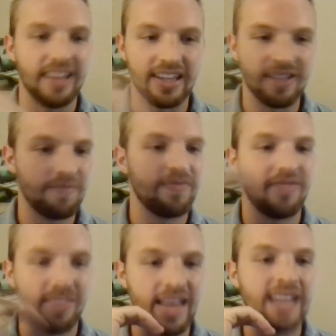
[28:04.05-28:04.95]
Like
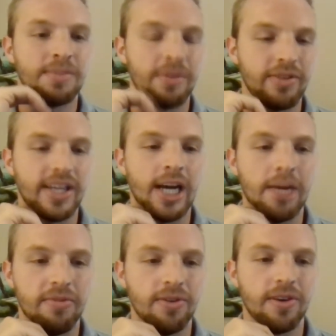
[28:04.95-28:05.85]
that's been really
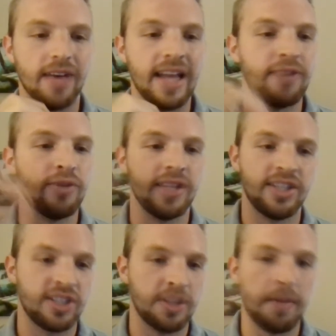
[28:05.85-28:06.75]
helpful, and
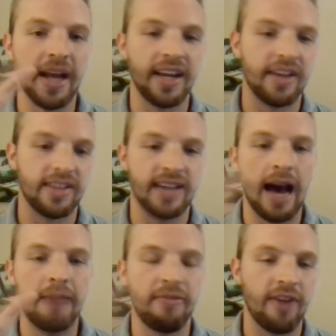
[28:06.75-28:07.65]
really just depending on the
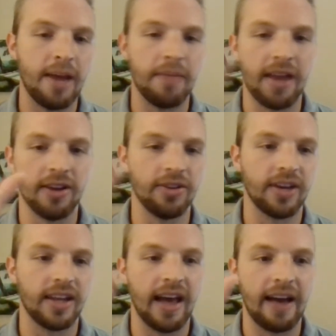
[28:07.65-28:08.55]
time frame that you're
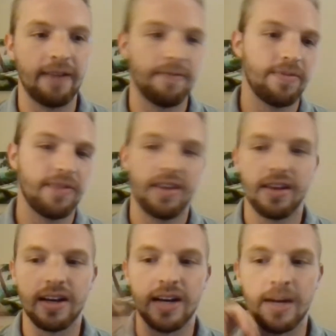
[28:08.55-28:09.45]
looking at,
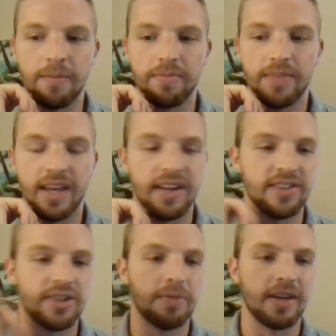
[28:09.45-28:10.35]
can
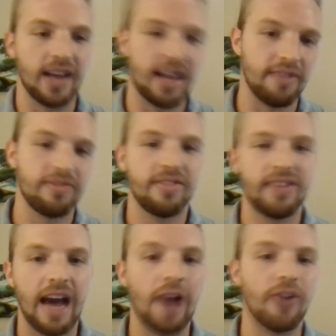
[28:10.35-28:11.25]
determine kind of
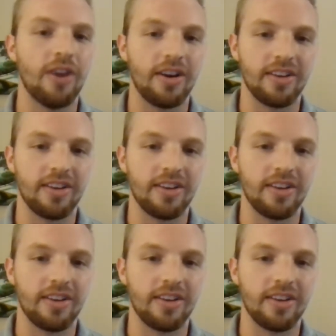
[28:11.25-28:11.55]
how